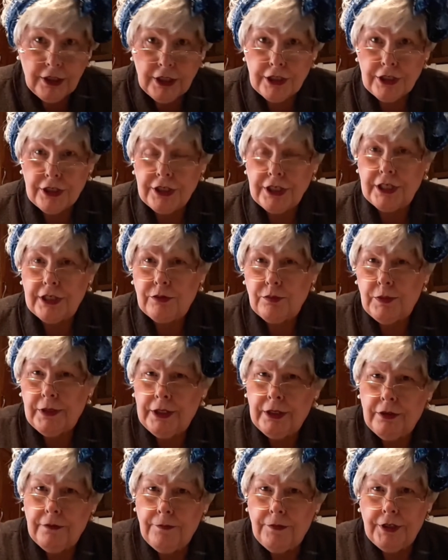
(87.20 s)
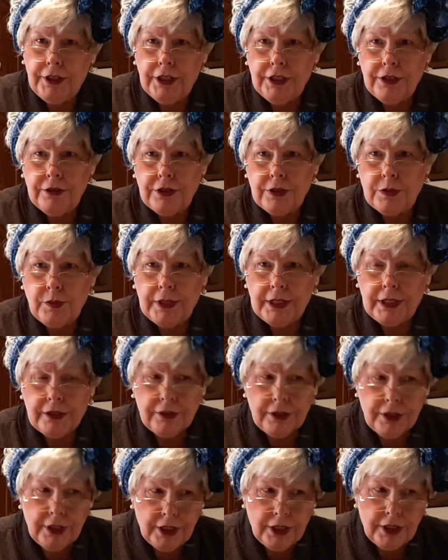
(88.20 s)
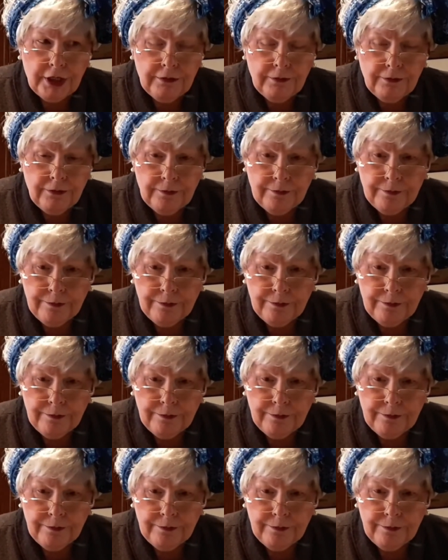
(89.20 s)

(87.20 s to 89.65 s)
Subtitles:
I said, well, if it isn't sweet enough,